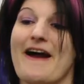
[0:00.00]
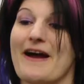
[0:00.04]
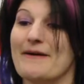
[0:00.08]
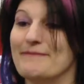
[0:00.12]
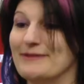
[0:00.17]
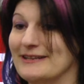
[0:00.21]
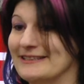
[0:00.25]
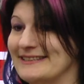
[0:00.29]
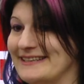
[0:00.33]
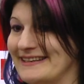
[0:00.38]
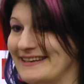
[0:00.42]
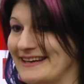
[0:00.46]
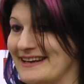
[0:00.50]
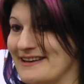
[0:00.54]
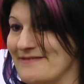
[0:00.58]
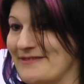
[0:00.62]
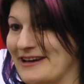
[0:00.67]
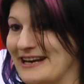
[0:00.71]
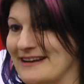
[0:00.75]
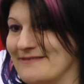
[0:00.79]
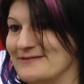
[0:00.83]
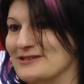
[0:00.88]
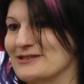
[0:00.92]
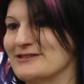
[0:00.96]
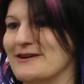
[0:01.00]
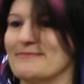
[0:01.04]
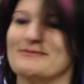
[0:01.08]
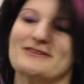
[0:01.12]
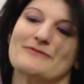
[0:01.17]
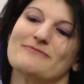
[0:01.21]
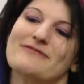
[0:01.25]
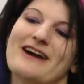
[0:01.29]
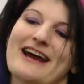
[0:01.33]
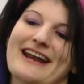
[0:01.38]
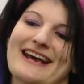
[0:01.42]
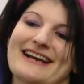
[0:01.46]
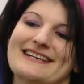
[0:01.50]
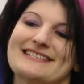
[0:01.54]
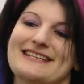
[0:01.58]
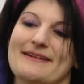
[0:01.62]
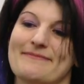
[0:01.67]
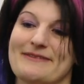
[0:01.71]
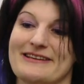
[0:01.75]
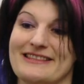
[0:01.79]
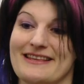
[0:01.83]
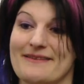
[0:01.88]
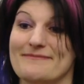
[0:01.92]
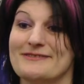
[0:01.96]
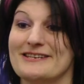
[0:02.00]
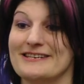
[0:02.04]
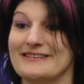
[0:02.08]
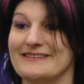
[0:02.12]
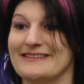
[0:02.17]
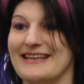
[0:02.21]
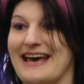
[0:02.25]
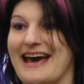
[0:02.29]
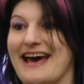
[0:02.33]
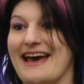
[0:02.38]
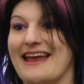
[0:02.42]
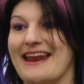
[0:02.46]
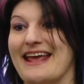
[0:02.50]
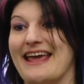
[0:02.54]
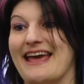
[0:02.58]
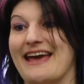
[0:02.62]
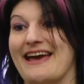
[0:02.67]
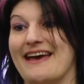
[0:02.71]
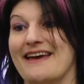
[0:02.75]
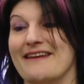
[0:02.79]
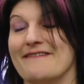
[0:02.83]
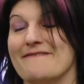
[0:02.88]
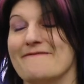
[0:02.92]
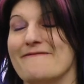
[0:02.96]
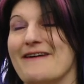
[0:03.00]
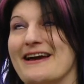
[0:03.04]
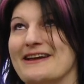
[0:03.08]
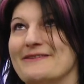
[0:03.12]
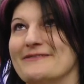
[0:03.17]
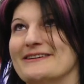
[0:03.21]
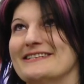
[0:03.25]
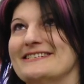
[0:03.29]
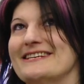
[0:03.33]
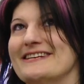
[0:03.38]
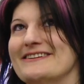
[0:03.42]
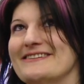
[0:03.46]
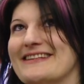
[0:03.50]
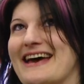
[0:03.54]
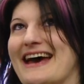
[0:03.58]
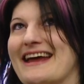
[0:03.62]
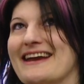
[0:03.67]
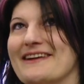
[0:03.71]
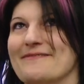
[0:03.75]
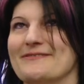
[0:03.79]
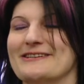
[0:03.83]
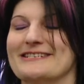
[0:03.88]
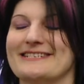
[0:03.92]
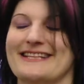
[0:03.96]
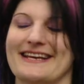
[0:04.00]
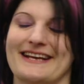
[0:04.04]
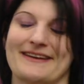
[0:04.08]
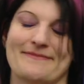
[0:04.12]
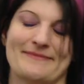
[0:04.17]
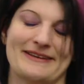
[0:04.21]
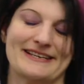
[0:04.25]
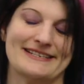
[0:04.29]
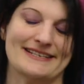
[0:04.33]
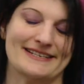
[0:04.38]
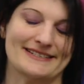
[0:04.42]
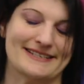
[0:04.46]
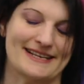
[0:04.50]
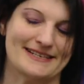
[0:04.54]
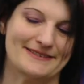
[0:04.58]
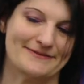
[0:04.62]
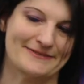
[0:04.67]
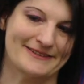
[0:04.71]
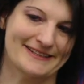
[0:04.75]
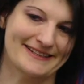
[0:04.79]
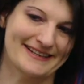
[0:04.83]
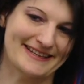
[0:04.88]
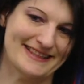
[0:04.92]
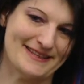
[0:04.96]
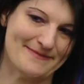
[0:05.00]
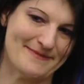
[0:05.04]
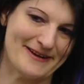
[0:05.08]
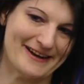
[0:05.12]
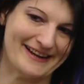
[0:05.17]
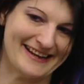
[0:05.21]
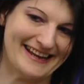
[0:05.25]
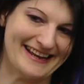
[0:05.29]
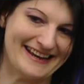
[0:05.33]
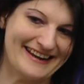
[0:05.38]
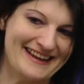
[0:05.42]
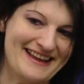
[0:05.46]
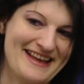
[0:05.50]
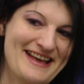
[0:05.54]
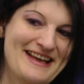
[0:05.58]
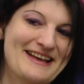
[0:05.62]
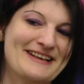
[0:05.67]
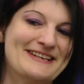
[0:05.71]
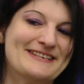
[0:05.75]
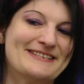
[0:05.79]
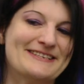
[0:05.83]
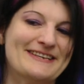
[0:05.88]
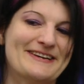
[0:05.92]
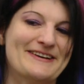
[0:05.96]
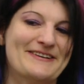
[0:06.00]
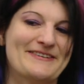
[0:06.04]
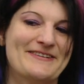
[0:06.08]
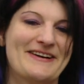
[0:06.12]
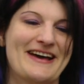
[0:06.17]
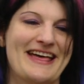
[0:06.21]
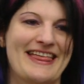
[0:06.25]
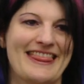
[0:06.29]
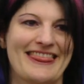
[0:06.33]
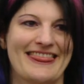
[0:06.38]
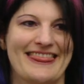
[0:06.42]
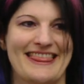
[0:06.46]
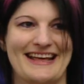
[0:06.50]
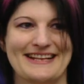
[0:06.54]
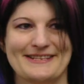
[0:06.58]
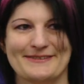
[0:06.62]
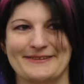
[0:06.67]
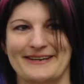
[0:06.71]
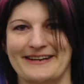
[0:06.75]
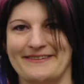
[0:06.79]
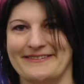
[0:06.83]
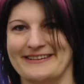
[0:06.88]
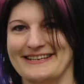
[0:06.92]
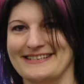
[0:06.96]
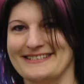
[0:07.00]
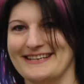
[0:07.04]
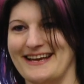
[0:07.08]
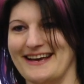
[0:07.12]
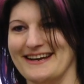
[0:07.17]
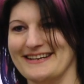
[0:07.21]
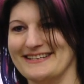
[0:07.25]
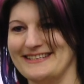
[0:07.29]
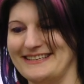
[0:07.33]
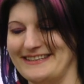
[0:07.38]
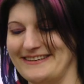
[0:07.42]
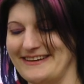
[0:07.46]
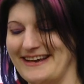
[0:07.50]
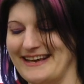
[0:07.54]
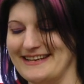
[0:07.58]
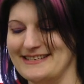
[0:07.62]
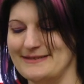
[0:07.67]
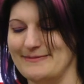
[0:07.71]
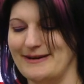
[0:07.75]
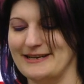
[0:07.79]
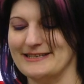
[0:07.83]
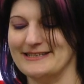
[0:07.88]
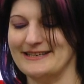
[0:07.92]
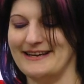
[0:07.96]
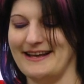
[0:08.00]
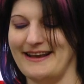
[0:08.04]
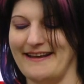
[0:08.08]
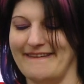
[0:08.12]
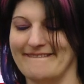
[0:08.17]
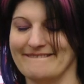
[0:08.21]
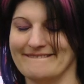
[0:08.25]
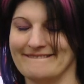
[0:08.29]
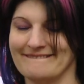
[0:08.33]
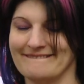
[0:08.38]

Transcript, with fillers: are building innovative, disruptive products, helping them to do that and find ways to do that in which they can be successful in the market. So that's what I want to talk to you guys about today.